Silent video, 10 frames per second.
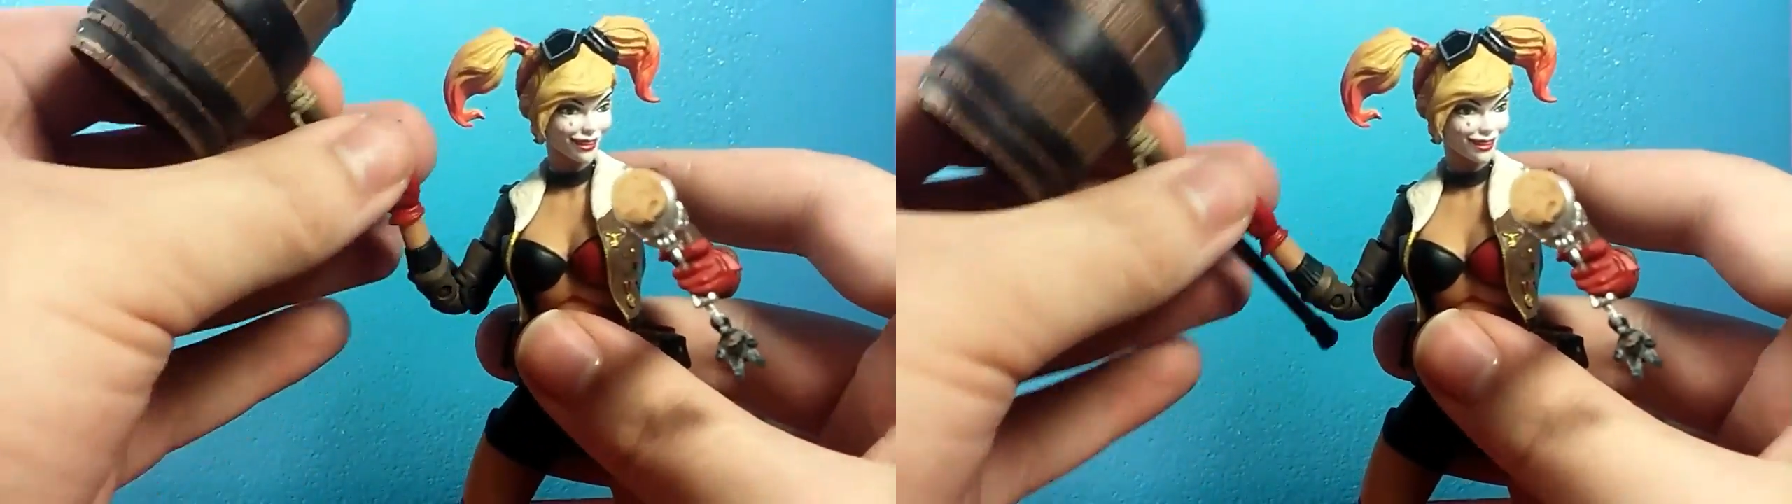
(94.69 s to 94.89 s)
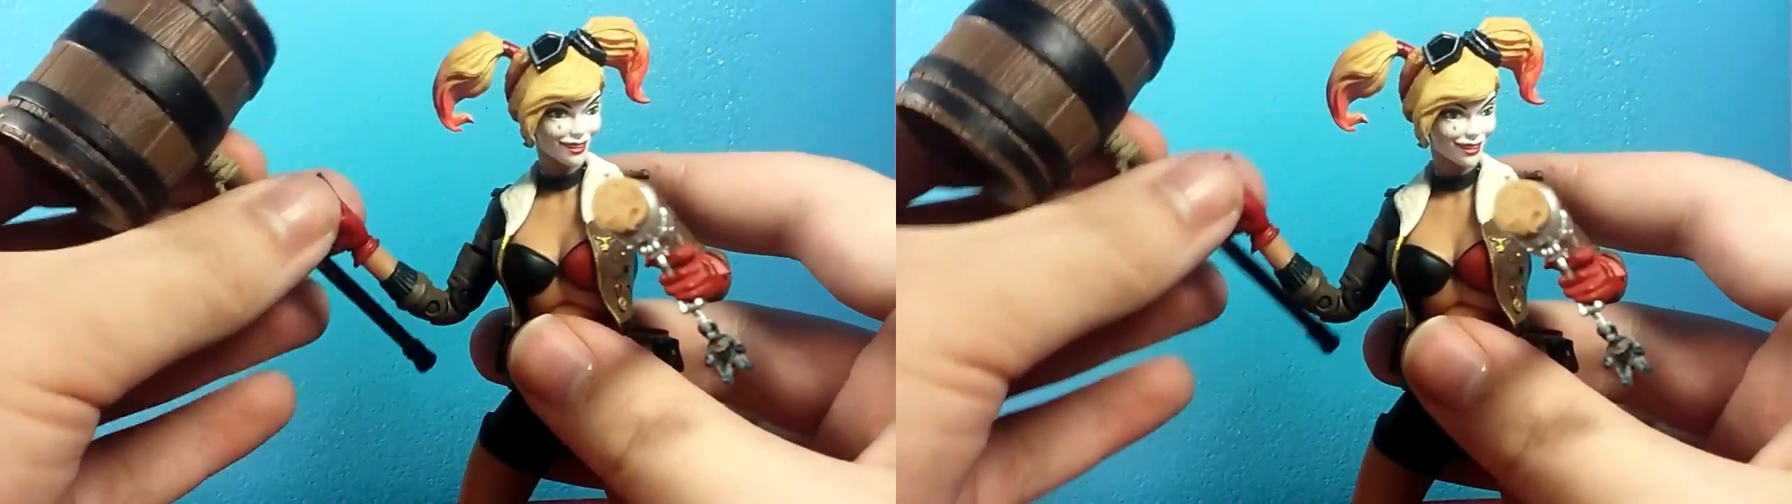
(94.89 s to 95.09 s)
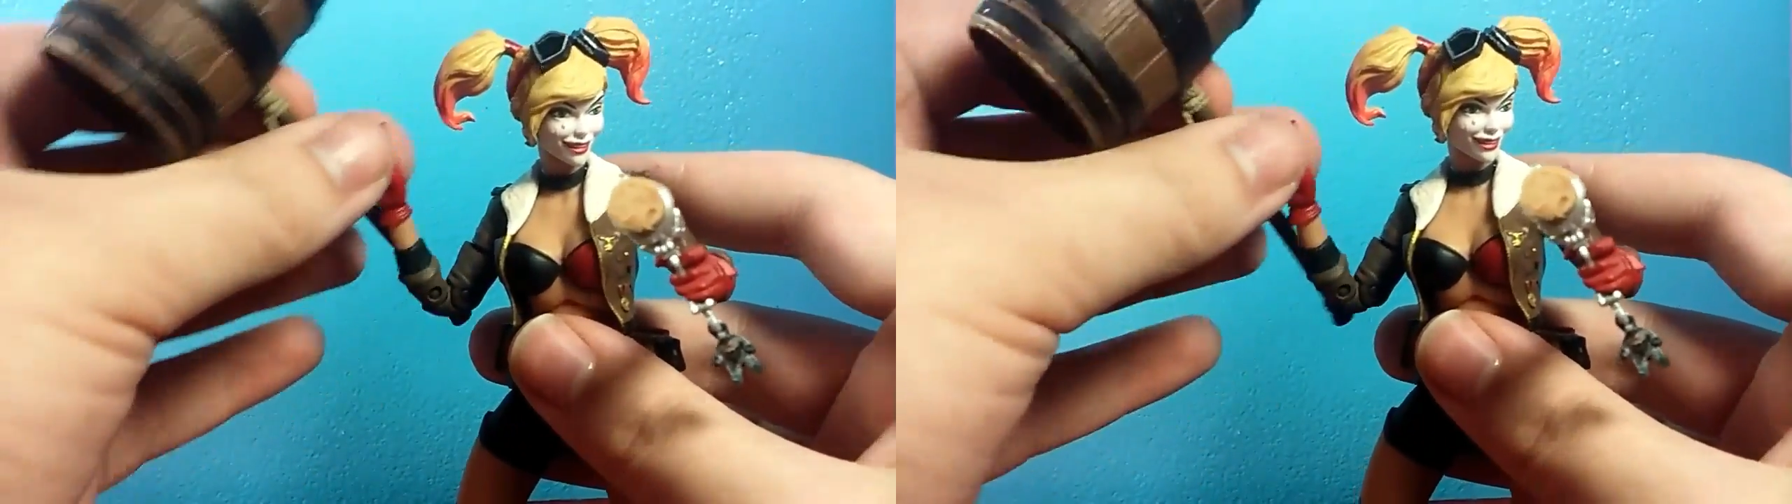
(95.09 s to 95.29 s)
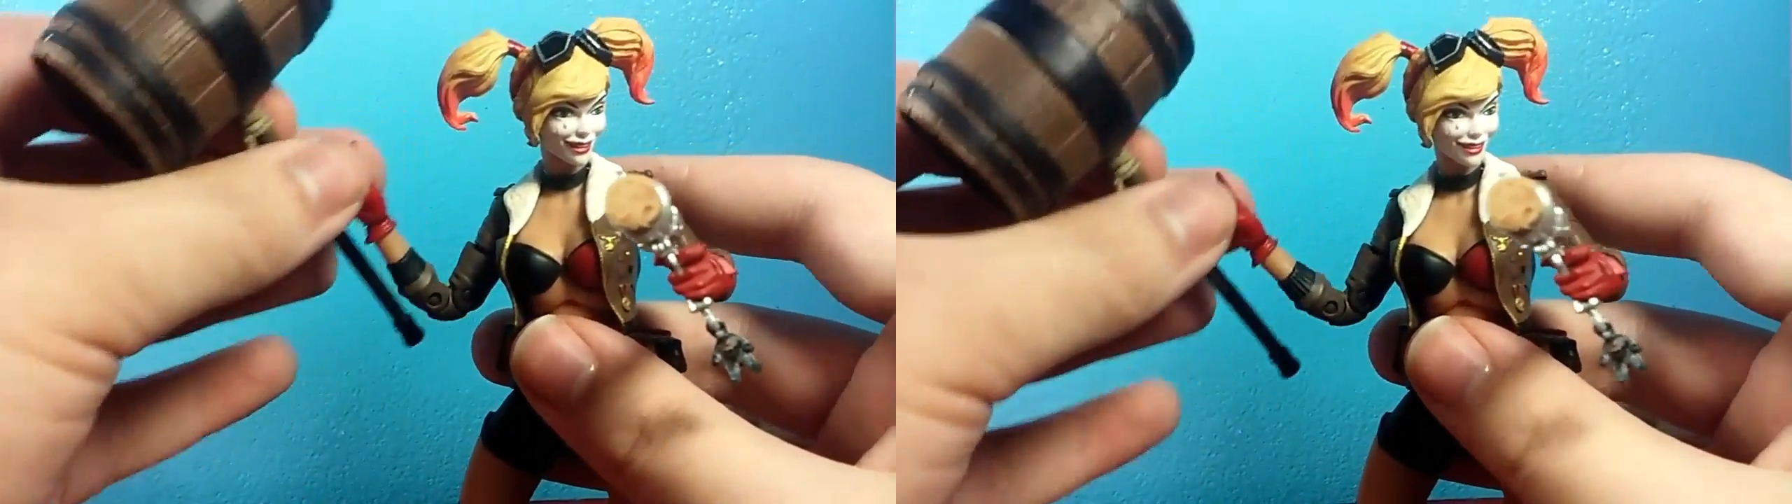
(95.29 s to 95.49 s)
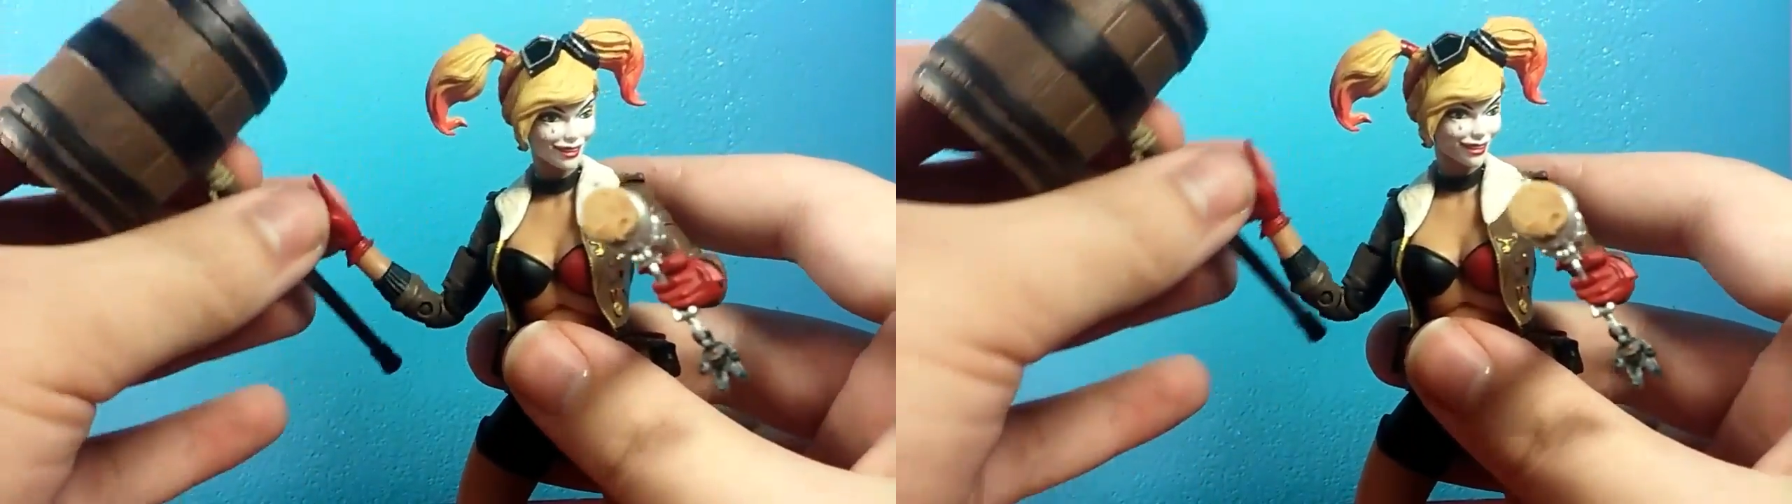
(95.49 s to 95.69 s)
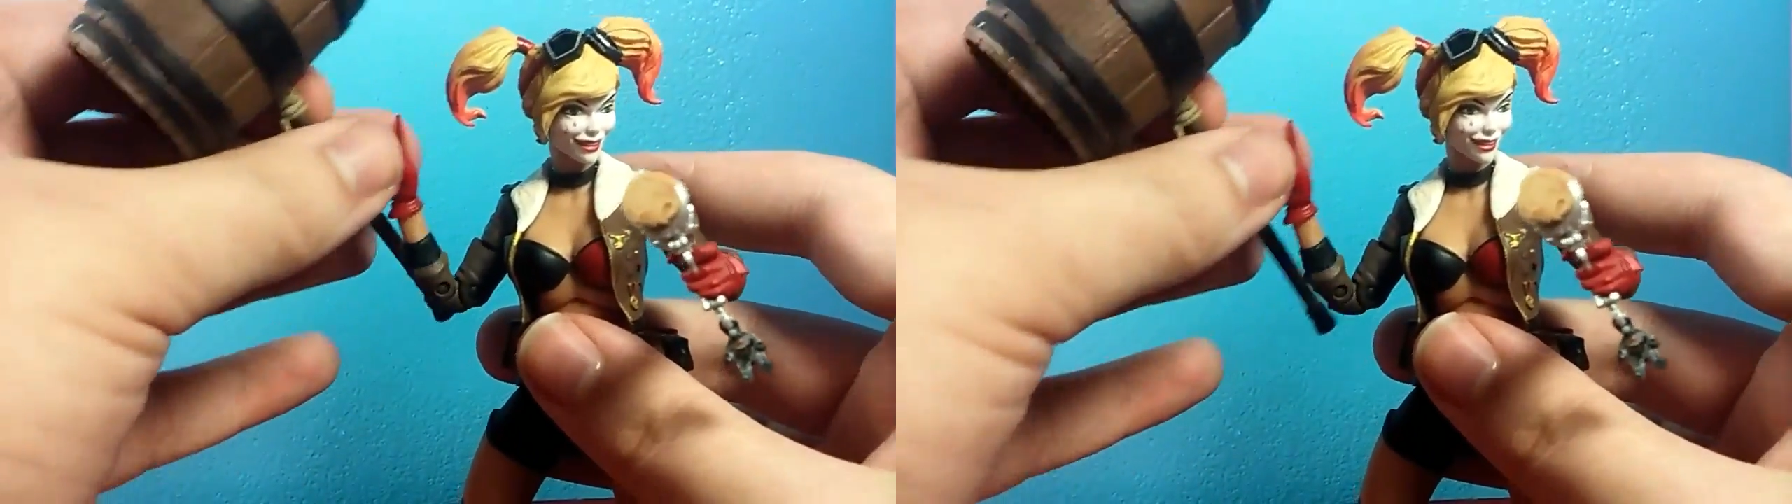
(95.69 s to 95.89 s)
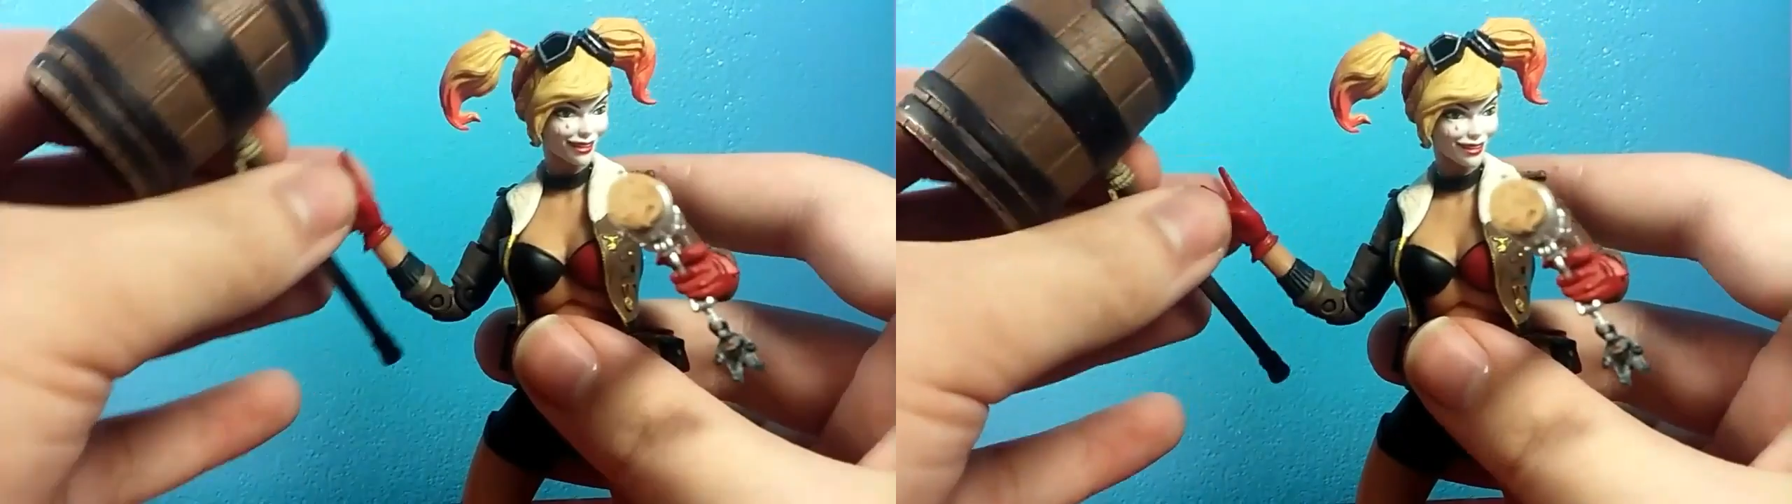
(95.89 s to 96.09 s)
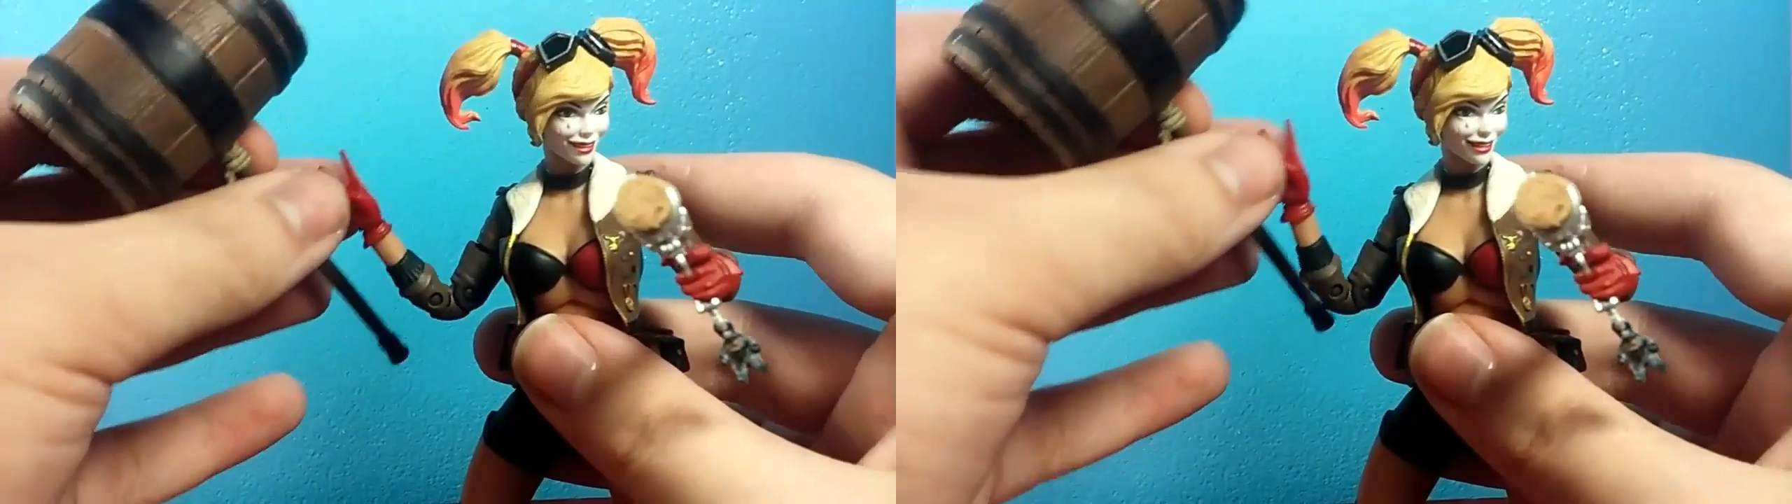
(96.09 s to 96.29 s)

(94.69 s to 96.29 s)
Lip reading: Maybe in certain poses, like right here,